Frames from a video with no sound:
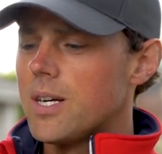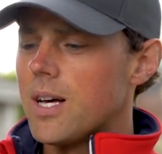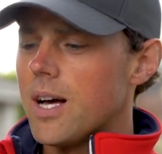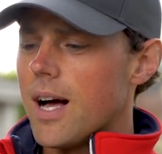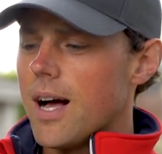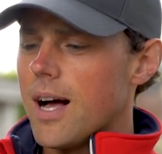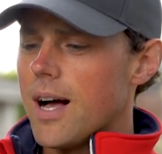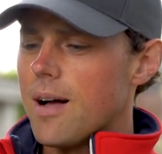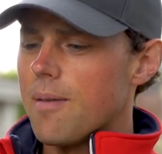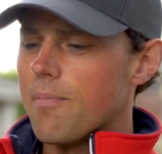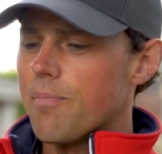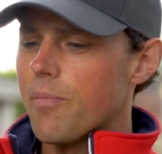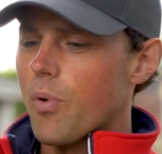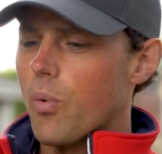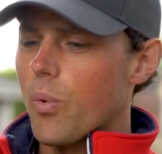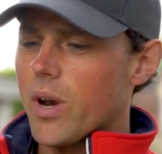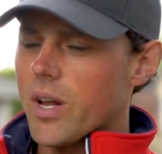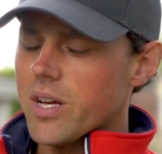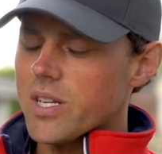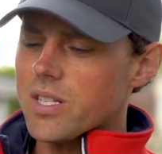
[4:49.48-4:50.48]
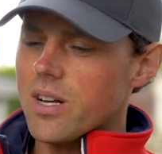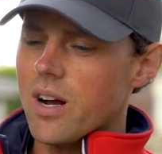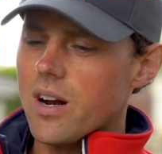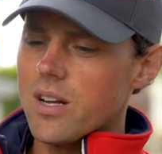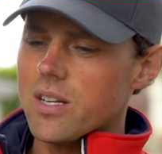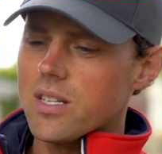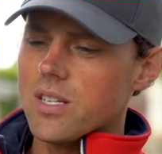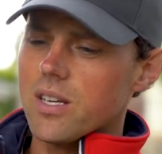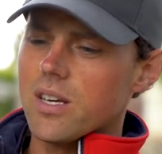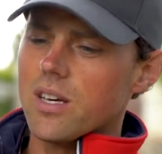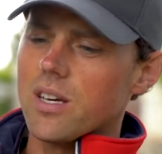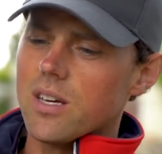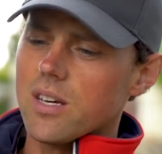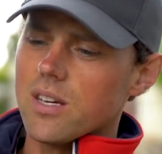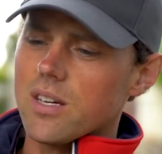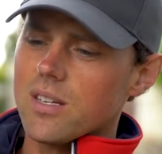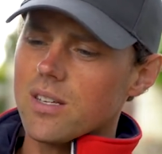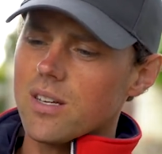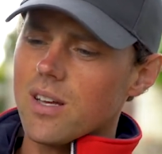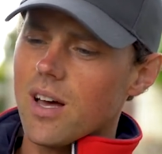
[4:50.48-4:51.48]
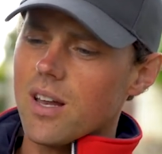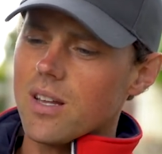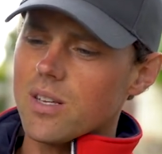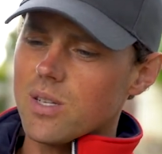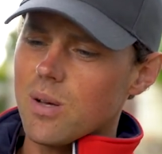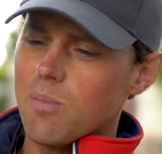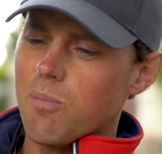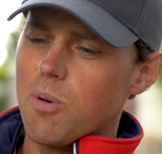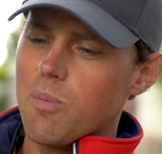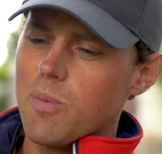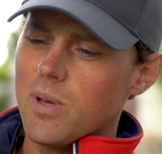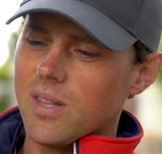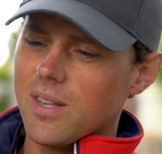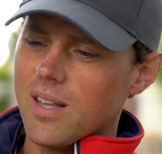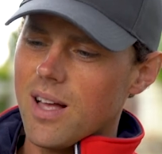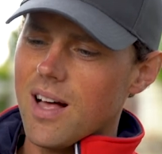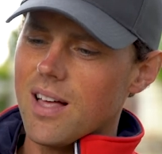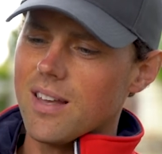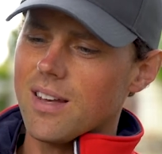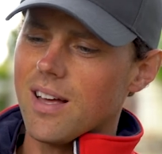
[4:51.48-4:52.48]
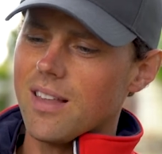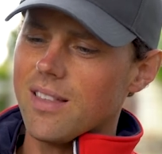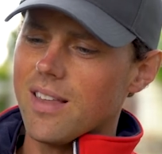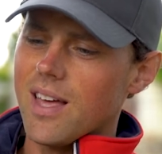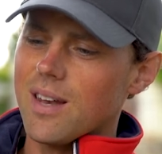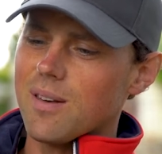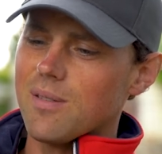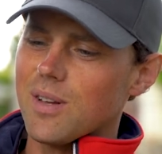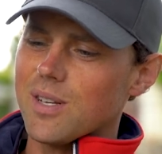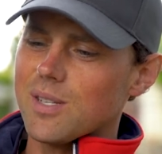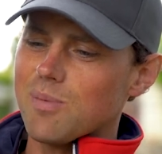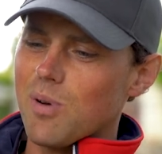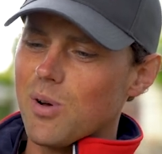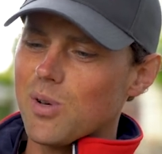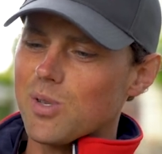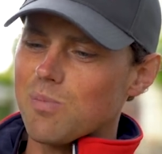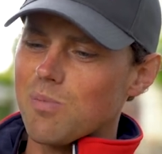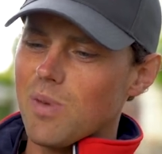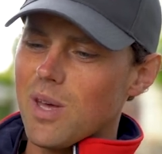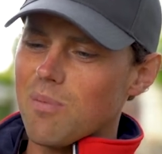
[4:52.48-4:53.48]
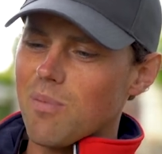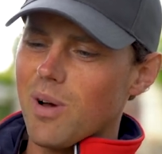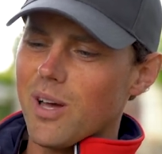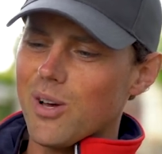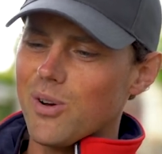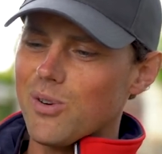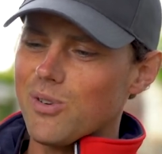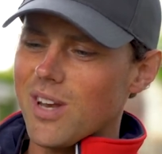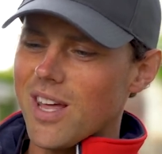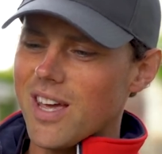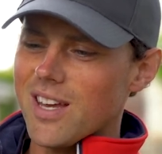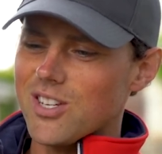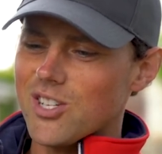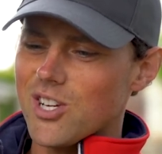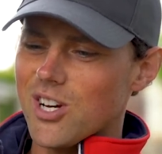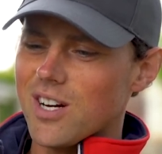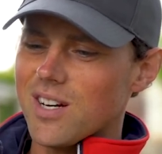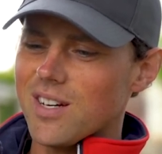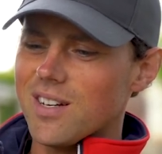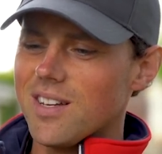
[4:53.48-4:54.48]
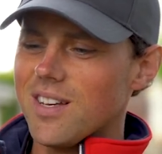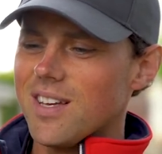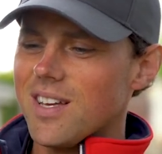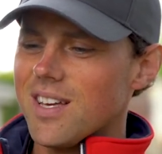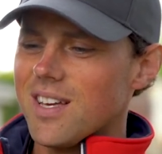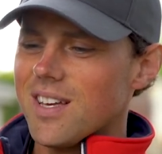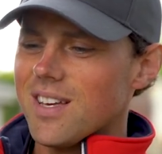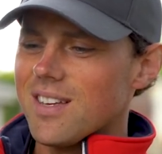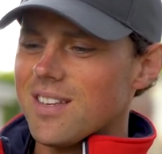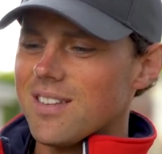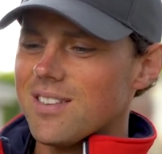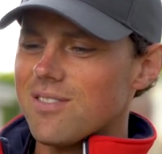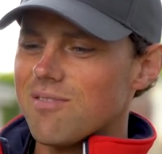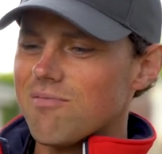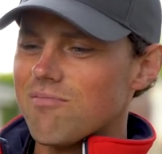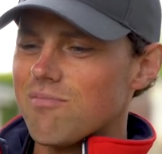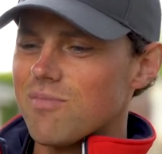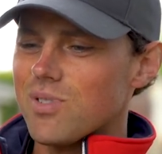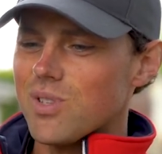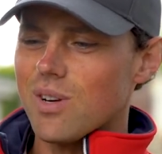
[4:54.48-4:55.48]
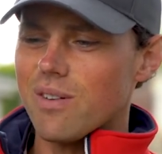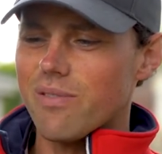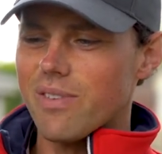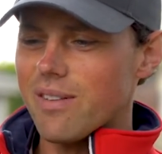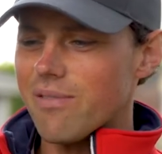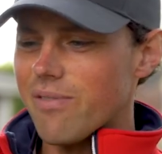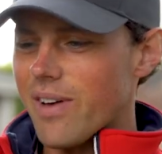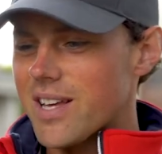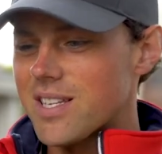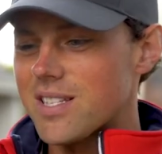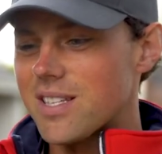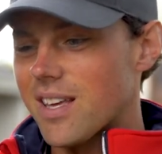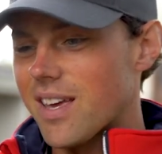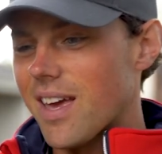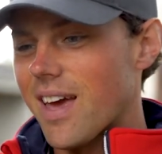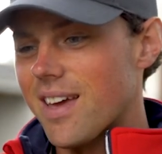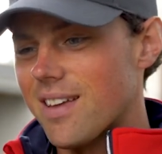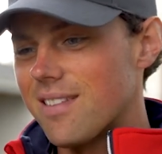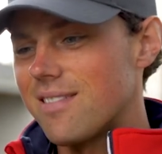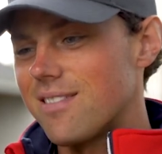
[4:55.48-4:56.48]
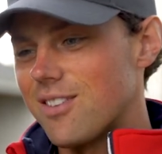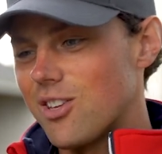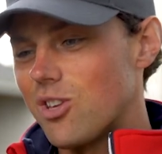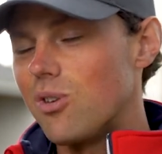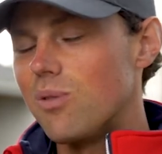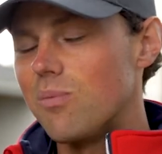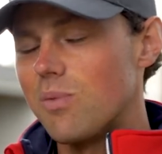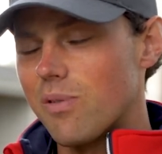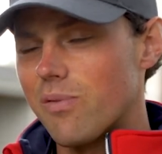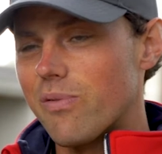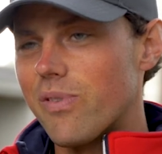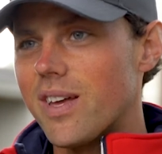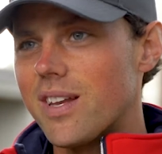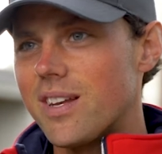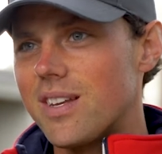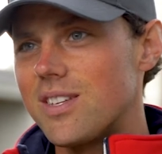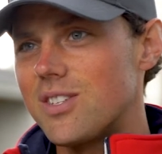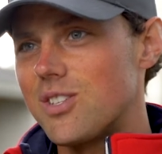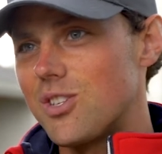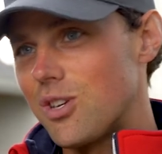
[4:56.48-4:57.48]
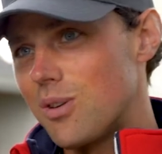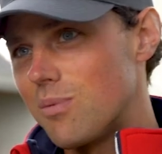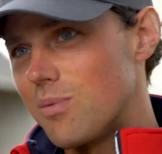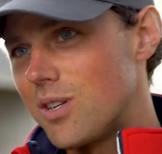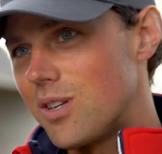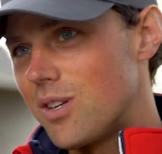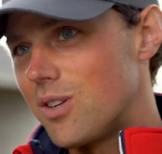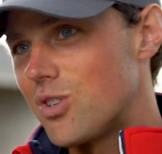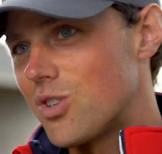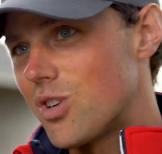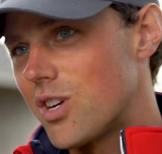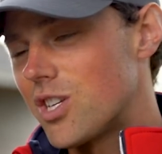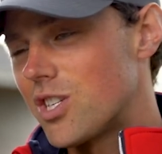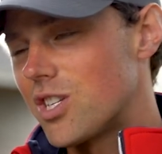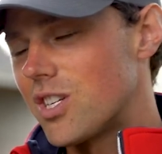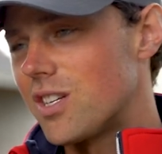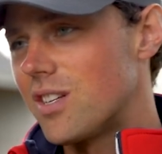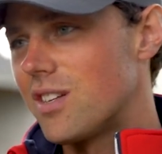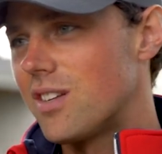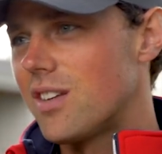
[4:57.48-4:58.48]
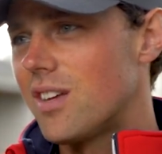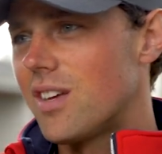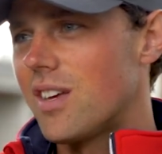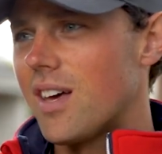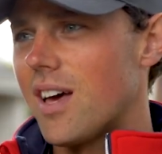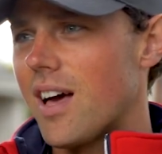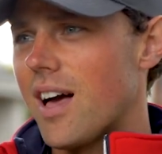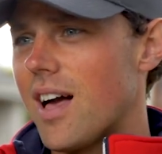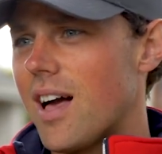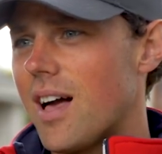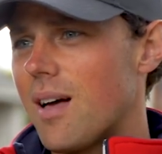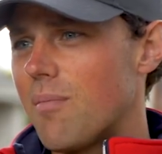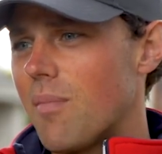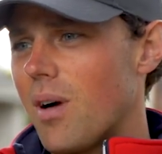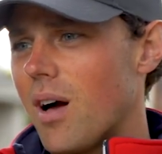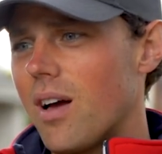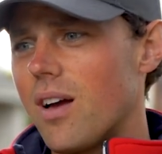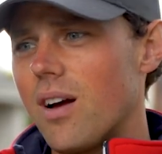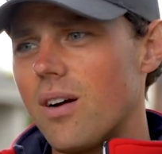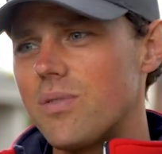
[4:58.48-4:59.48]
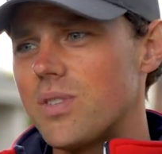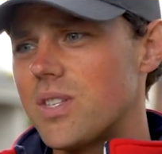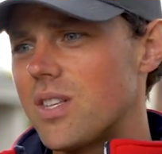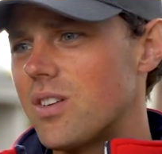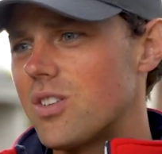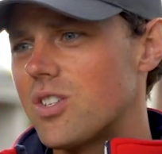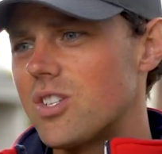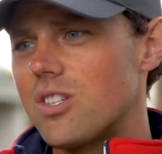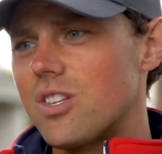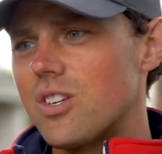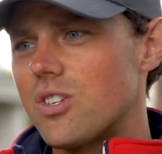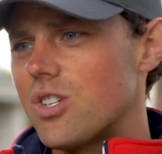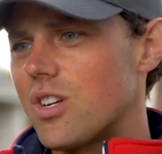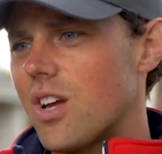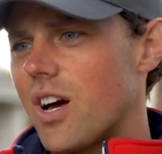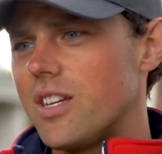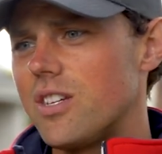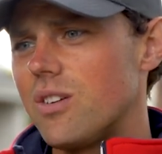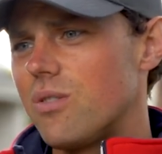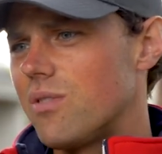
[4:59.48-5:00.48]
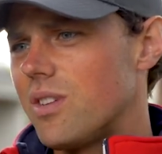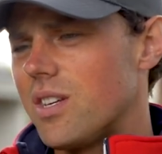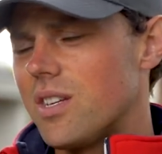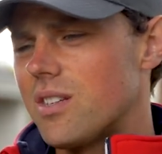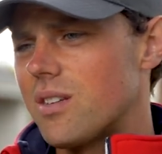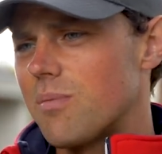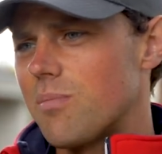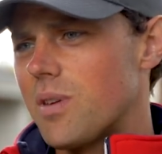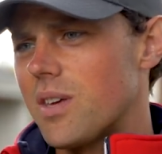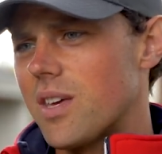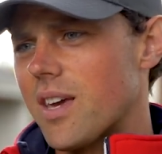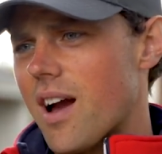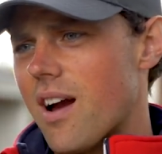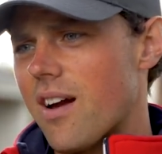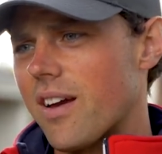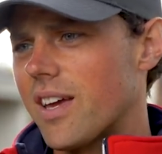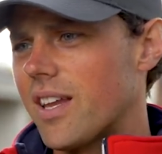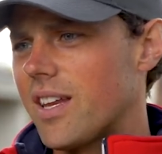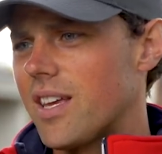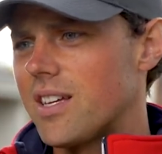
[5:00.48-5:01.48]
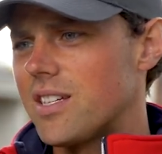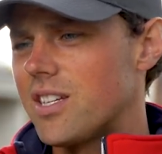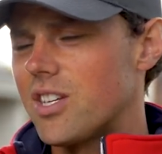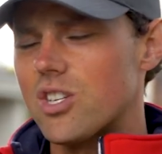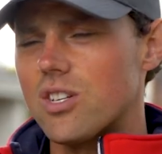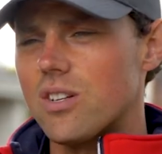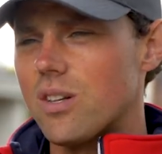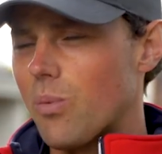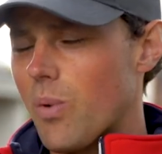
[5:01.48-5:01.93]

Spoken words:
But when I started to kind of supplement that, and then I suppose in my own nature, sort of investigate human fitness, human nutrition, I don't need to be carrying any additional